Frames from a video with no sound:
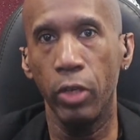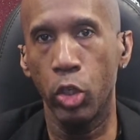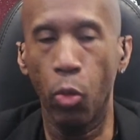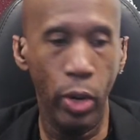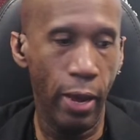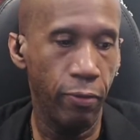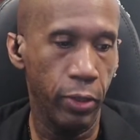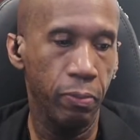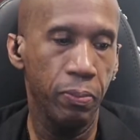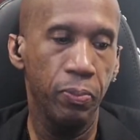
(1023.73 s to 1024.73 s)
or whatever.
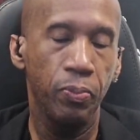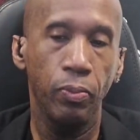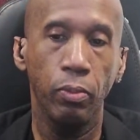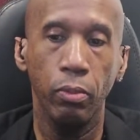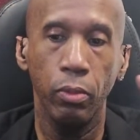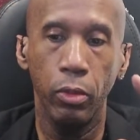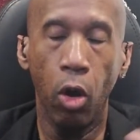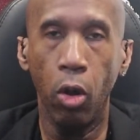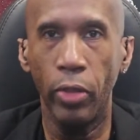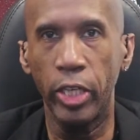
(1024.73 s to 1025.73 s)

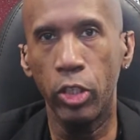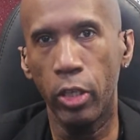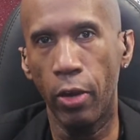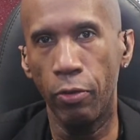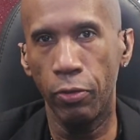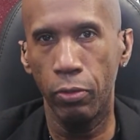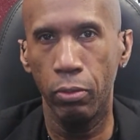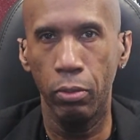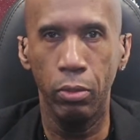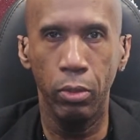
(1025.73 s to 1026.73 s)
All nations have
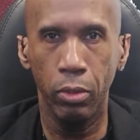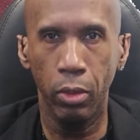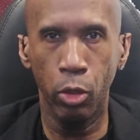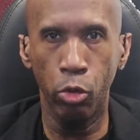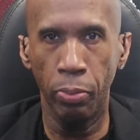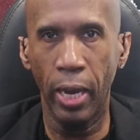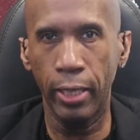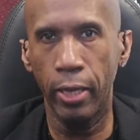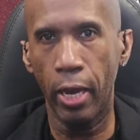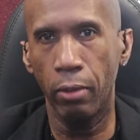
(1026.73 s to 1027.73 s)
a group like
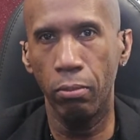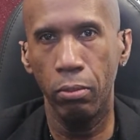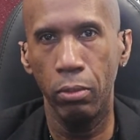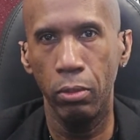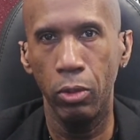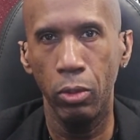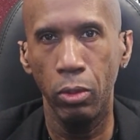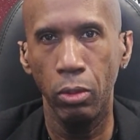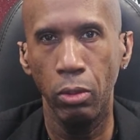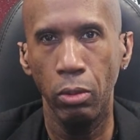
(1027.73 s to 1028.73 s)
that.
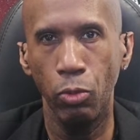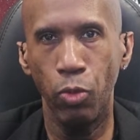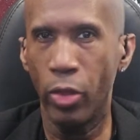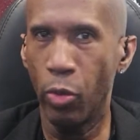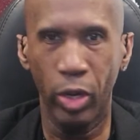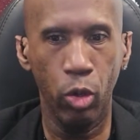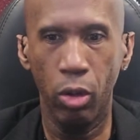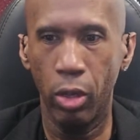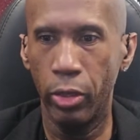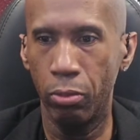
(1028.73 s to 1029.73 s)
Whether you want to call
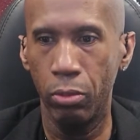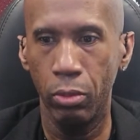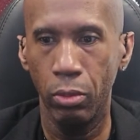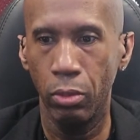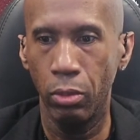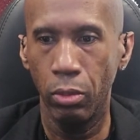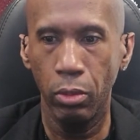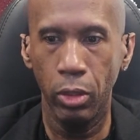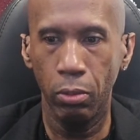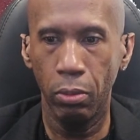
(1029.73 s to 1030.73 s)
them
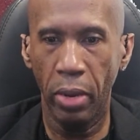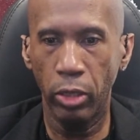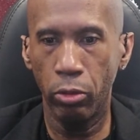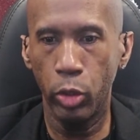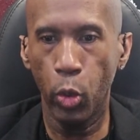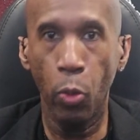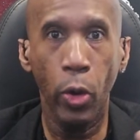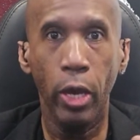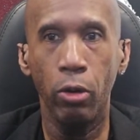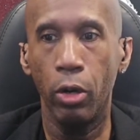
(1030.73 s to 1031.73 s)
Mandarin Trangui
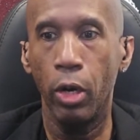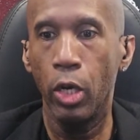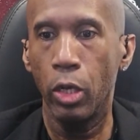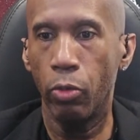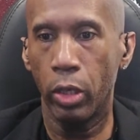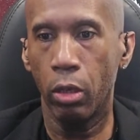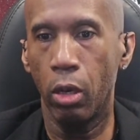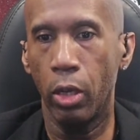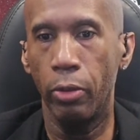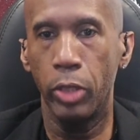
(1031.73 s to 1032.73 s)
or you want to call
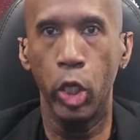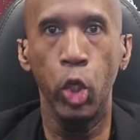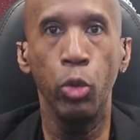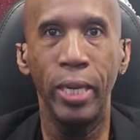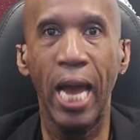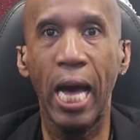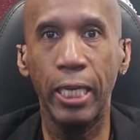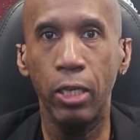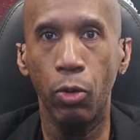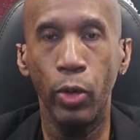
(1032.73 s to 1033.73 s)
them the Illuminati
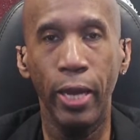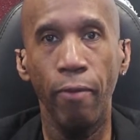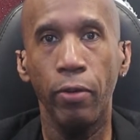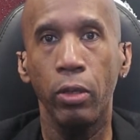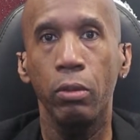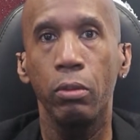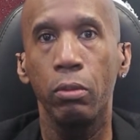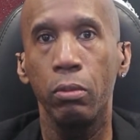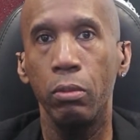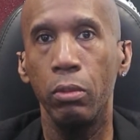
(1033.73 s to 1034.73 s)
or whatever,
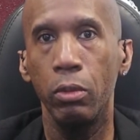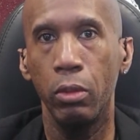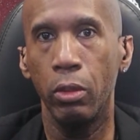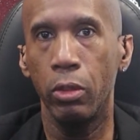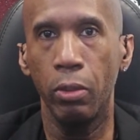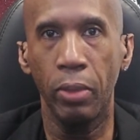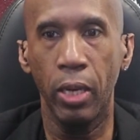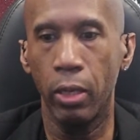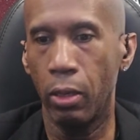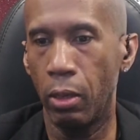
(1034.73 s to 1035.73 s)
or some kind
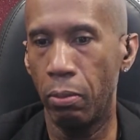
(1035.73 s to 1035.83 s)
of